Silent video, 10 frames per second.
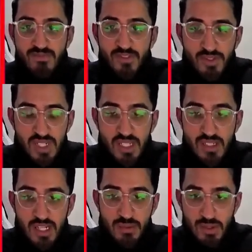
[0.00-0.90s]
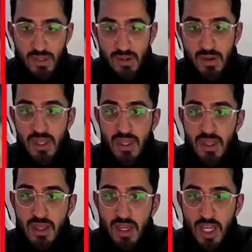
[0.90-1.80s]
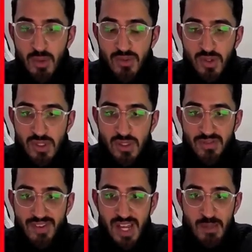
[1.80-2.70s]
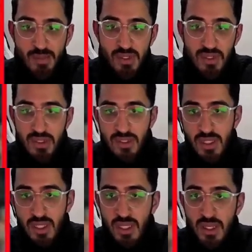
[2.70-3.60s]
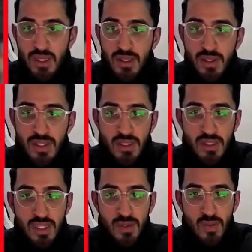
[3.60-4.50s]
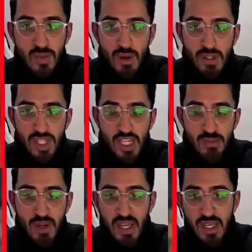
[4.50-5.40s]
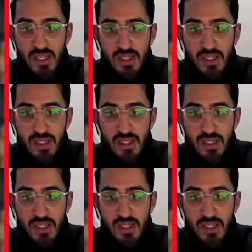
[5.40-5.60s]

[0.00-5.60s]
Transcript: Freaking terrible though. Uh, we've got Seviper, the rock chest plate.